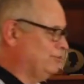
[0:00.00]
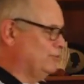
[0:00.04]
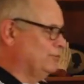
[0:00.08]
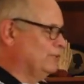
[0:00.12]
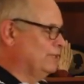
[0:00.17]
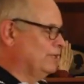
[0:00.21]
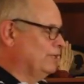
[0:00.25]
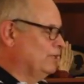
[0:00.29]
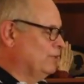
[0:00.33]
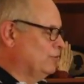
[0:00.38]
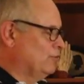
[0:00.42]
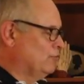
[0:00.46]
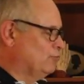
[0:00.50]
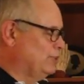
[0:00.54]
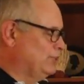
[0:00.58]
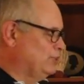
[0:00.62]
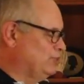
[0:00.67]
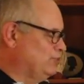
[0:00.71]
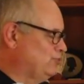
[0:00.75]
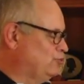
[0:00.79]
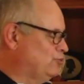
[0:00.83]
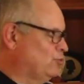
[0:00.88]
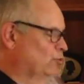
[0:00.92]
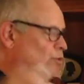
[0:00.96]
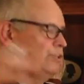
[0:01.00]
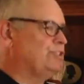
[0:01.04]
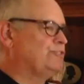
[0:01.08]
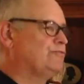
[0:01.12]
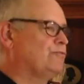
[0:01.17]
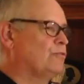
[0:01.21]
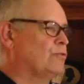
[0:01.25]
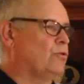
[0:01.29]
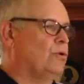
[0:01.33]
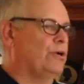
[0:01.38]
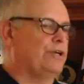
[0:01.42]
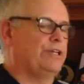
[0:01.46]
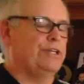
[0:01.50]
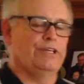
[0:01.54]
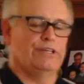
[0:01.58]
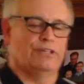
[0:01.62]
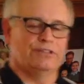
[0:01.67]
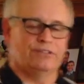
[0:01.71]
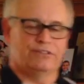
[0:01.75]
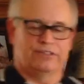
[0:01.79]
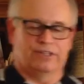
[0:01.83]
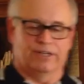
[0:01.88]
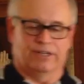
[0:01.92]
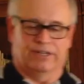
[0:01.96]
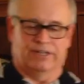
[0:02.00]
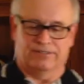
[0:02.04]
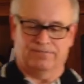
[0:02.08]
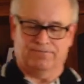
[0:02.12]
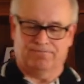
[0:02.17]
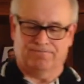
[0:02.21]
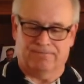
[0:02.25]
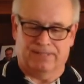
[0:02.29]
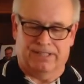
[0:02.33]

to rejoice for what he has done